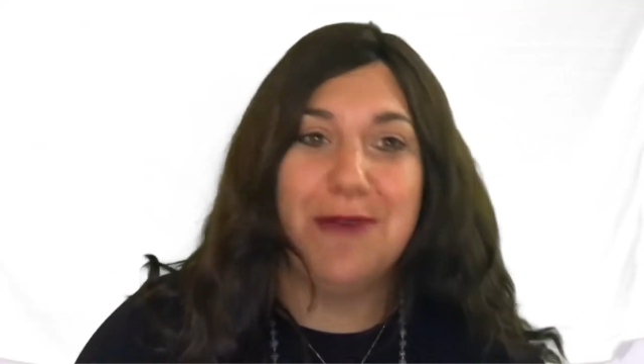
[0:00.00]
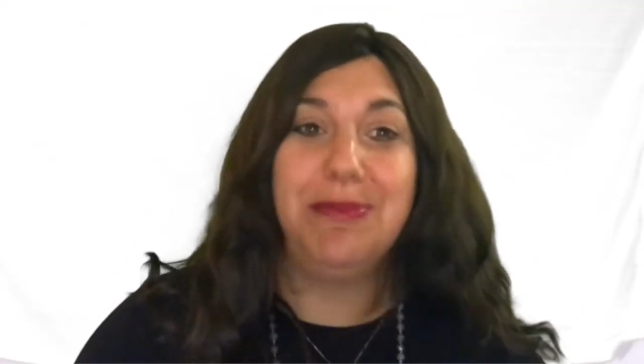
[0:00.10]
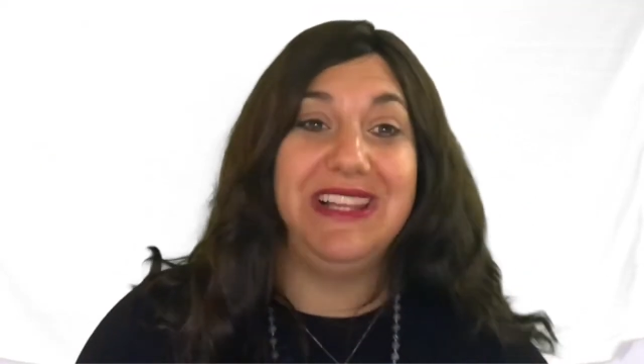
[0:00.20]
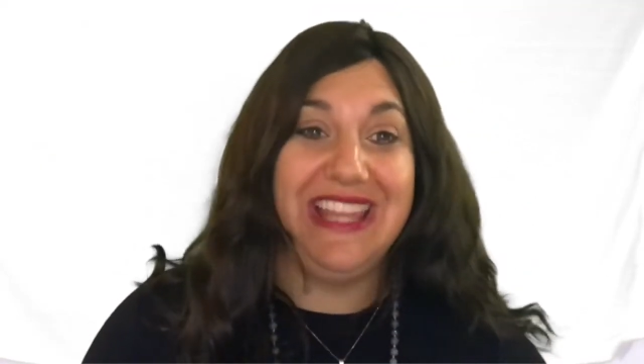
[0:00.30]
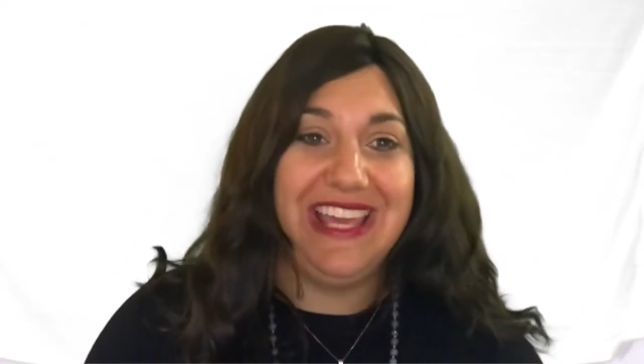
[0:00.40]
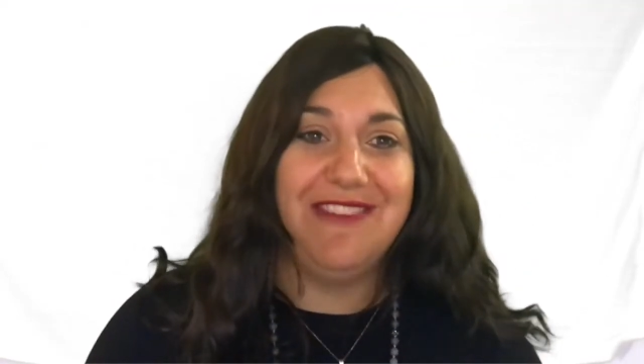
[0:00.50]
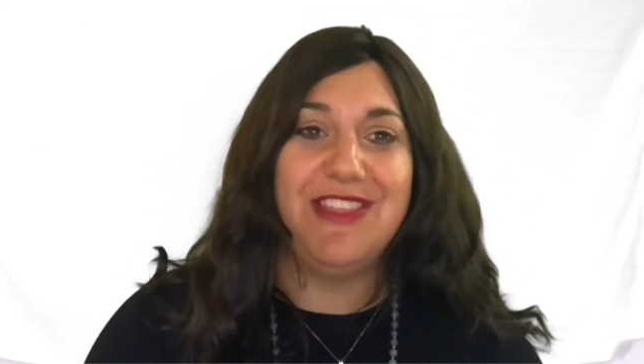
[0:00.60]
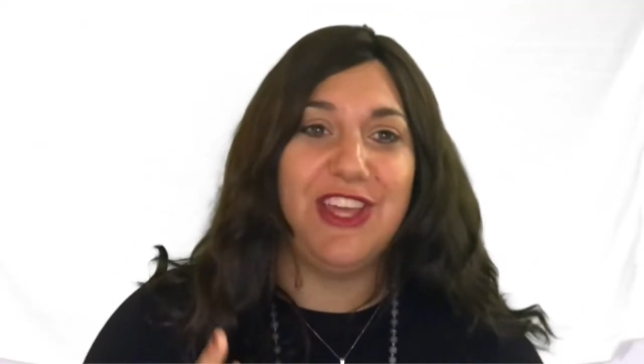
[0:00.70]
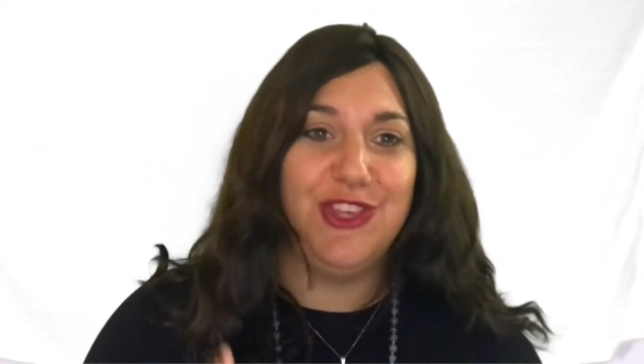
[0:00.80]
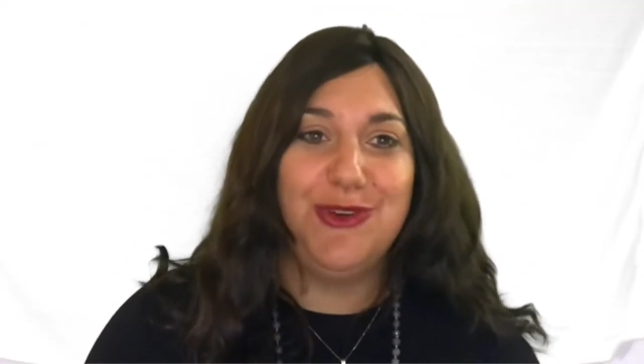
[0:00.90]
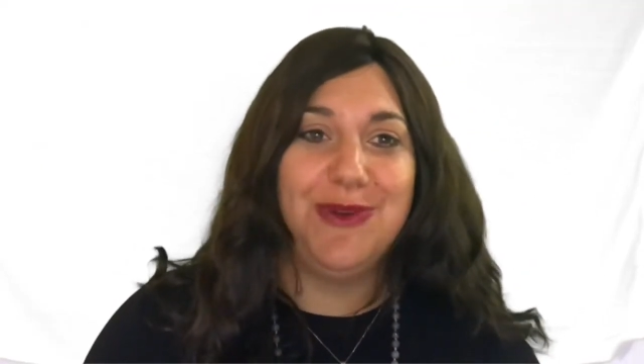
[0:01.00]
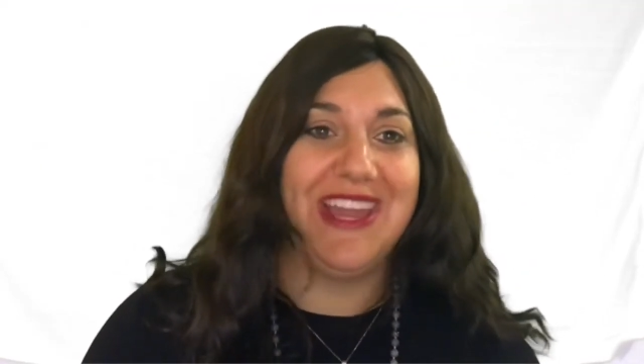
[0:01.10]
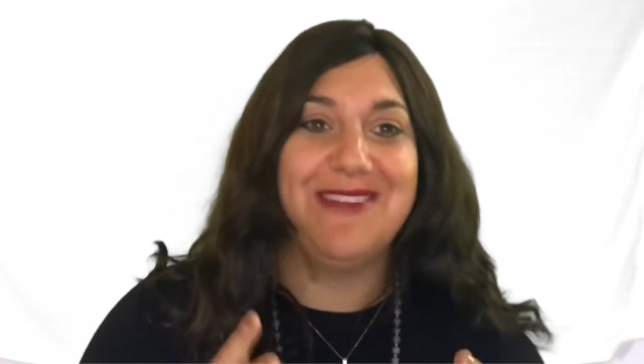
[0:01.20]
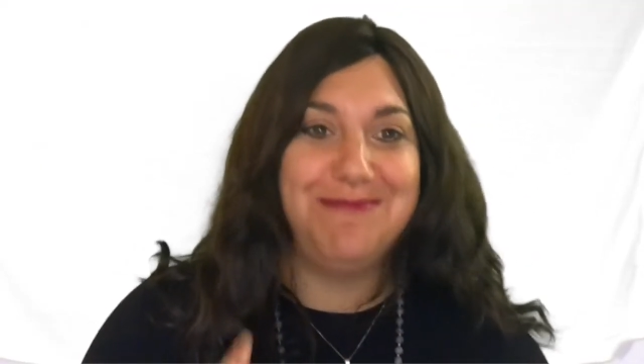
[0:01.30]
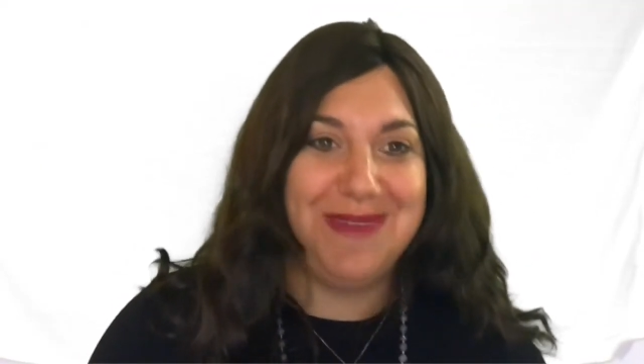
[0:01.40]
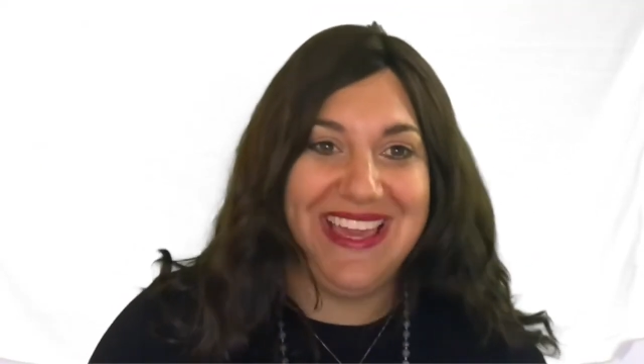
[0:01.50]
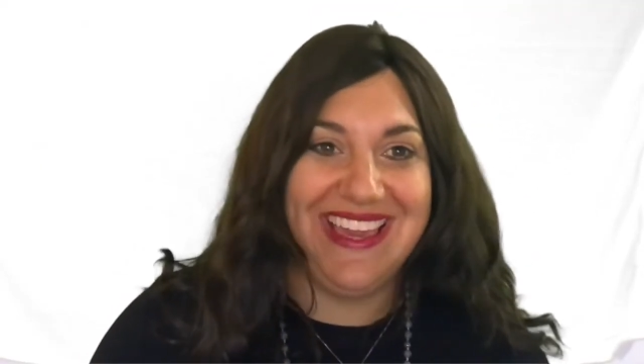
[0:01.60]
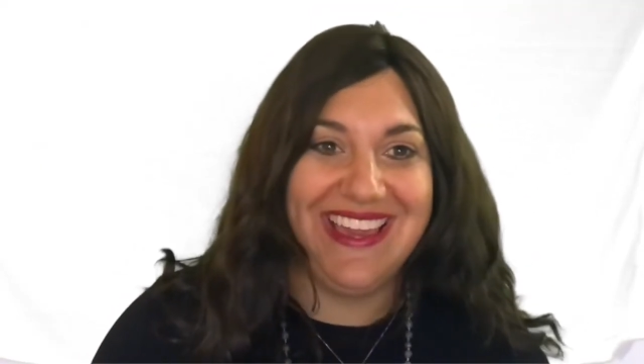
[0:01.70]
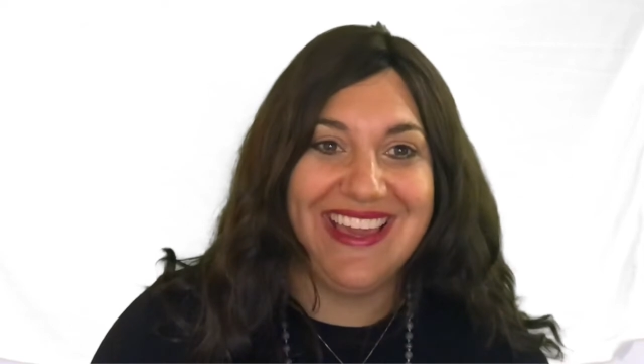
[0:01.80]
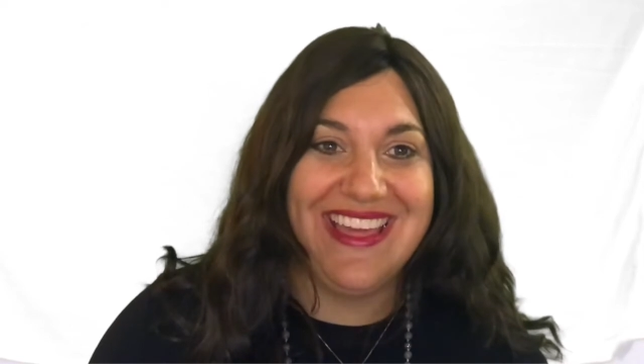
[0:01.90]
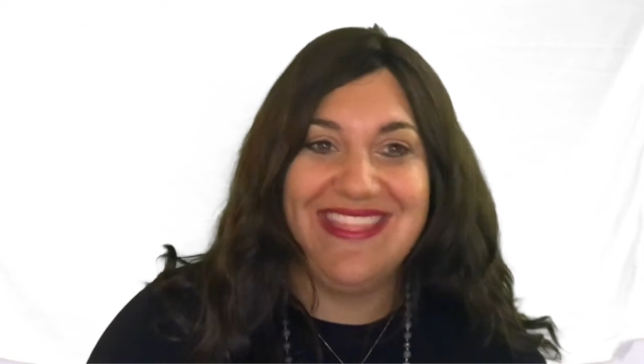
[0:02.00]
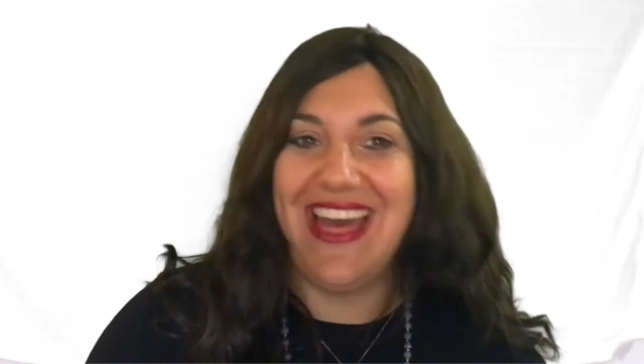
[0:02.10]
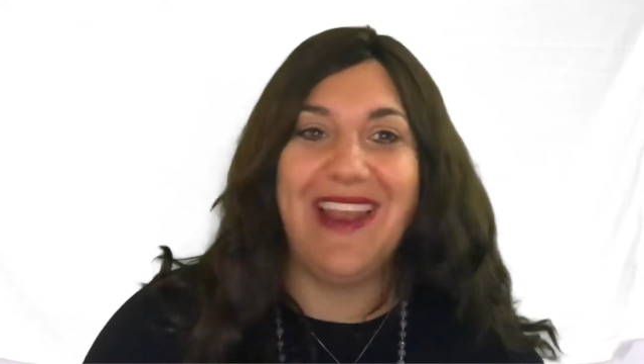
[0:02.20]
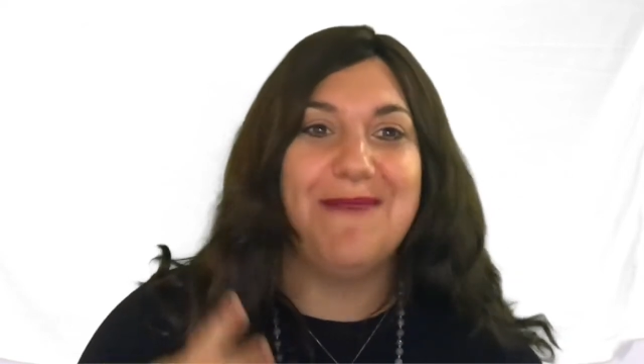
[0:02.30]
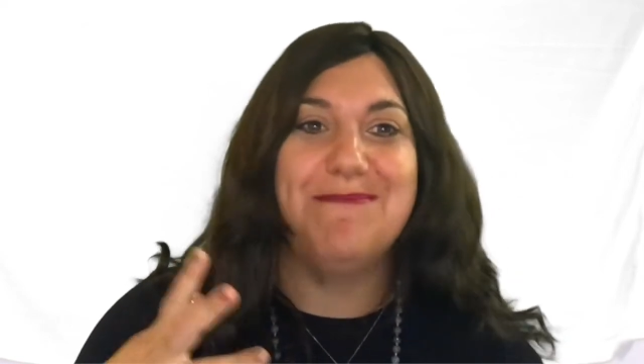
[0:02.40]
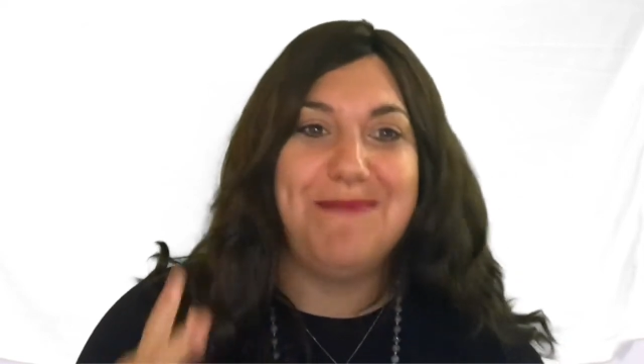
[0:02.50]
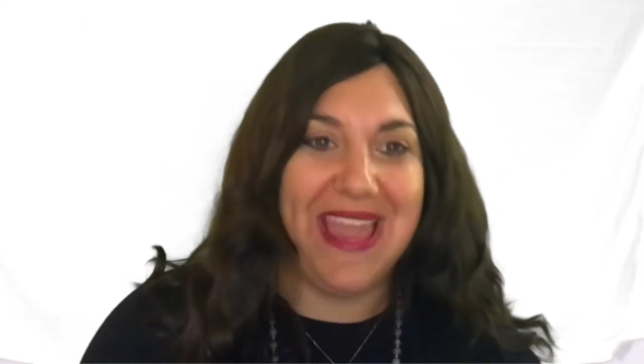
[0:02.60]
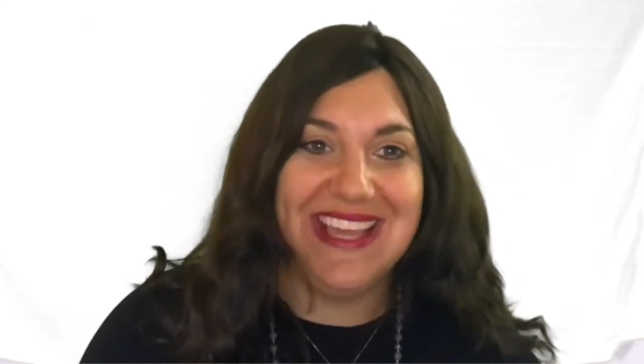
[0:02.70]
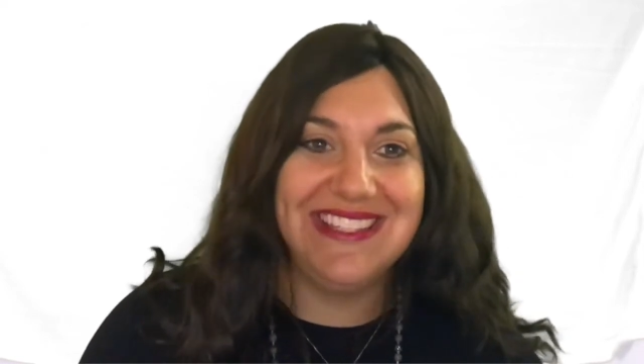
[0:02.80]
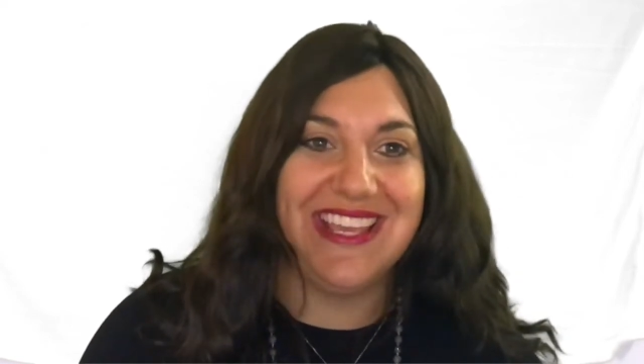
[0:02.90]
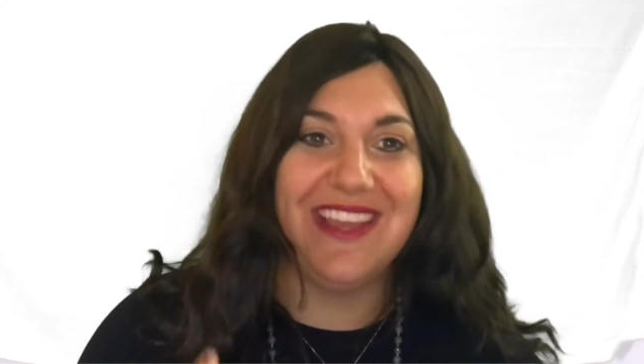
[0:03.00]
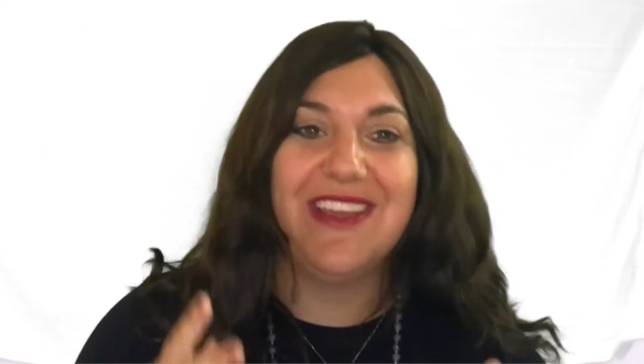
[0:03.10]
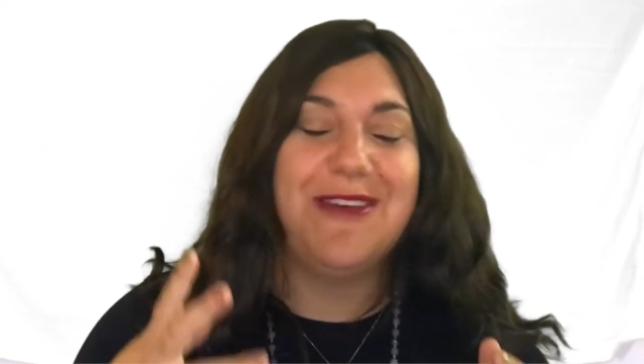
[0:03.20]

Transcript: Believe that you can be that amazing,